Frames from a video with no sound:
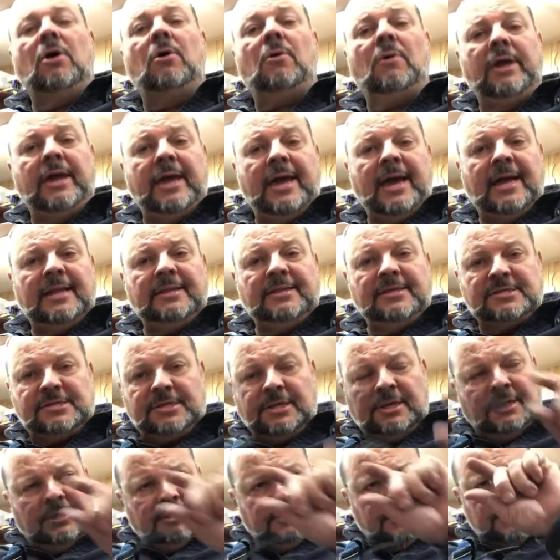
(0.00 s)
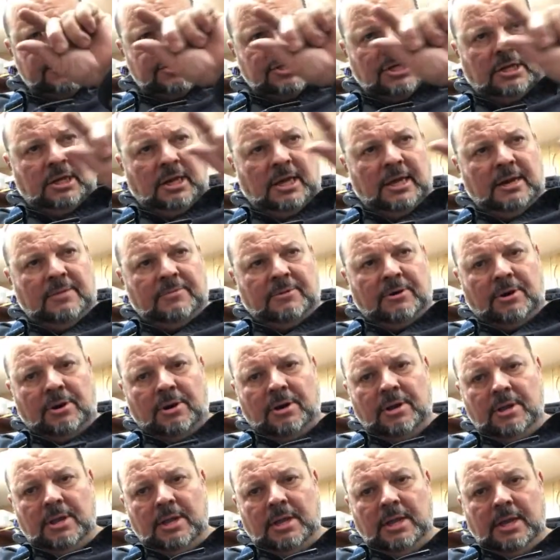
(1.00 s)
he had this little disclaimer
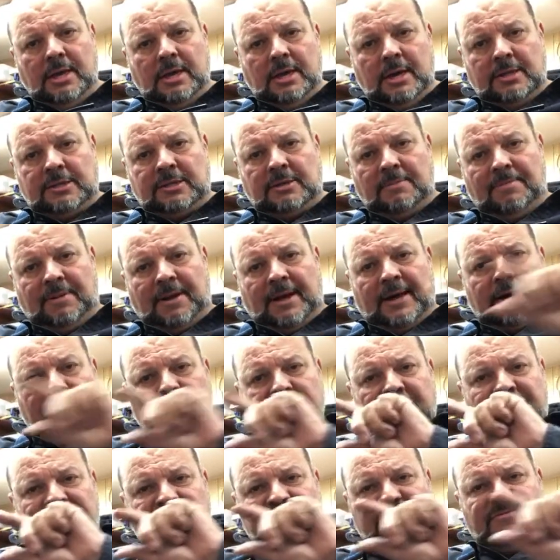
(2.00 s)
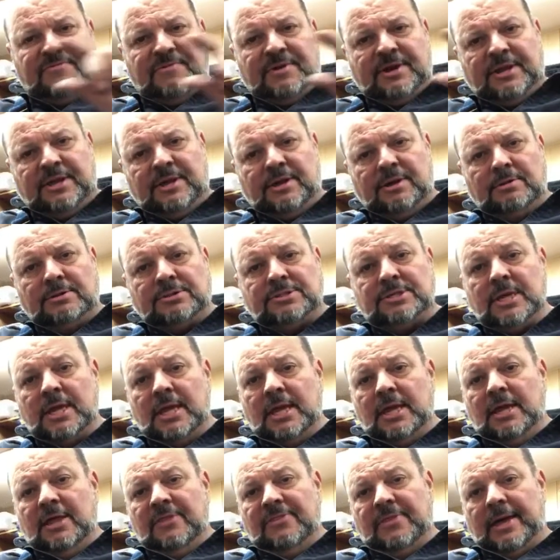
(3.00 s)
at the bottom of his videos
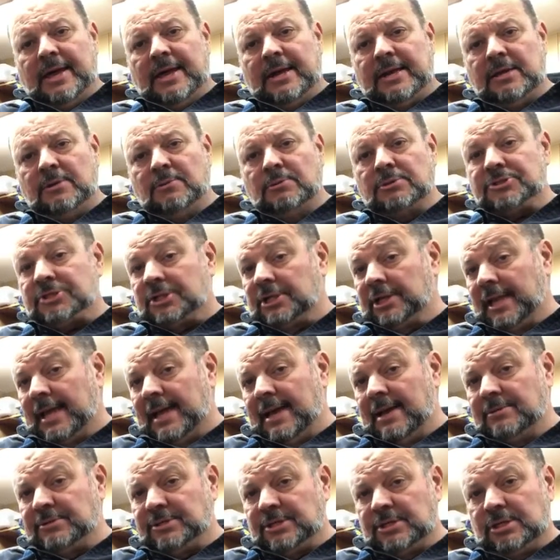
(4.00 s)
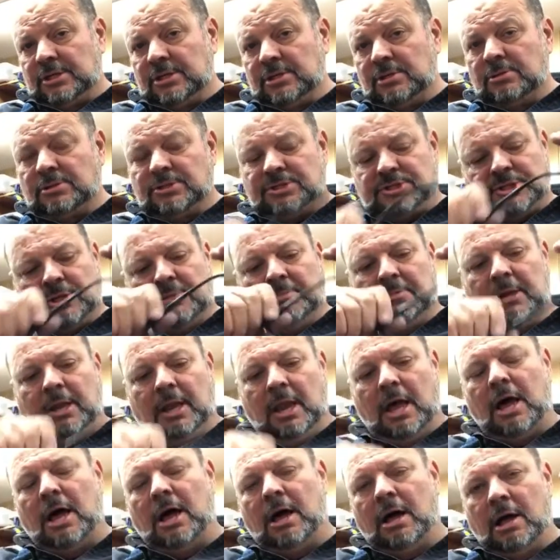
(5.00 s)
that he was allowed to use, some
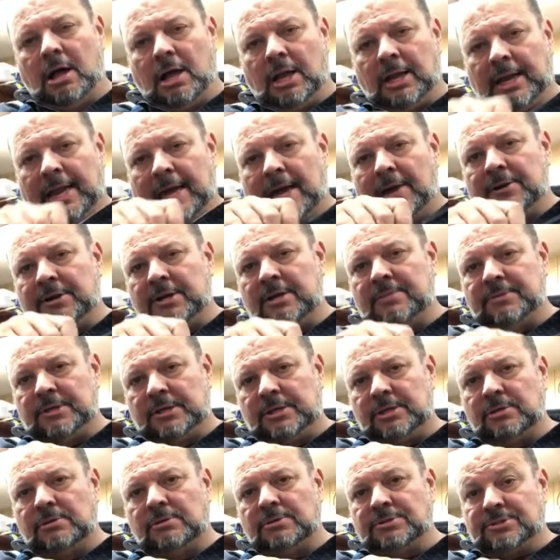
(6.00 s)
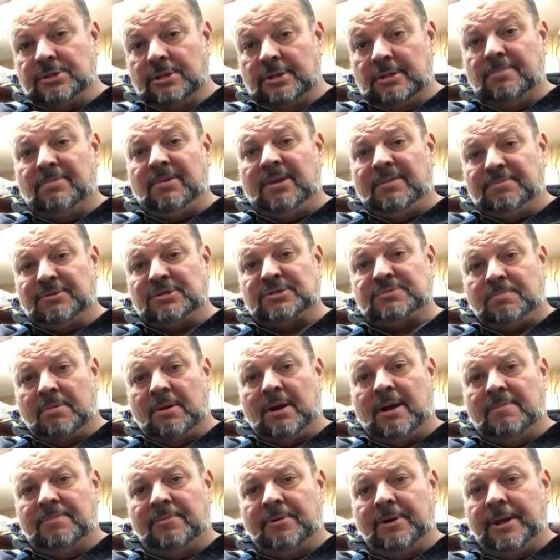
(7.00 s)
law allowed him to use other people's
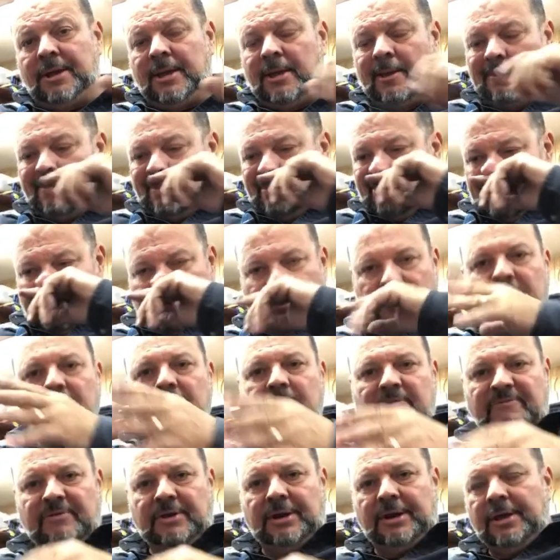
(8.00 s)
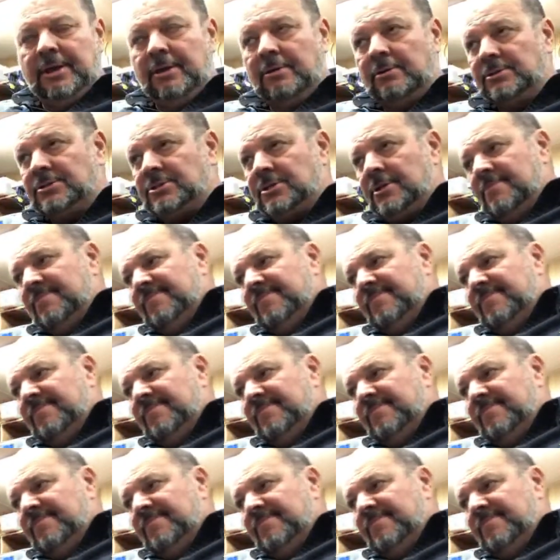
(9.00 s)
property videos.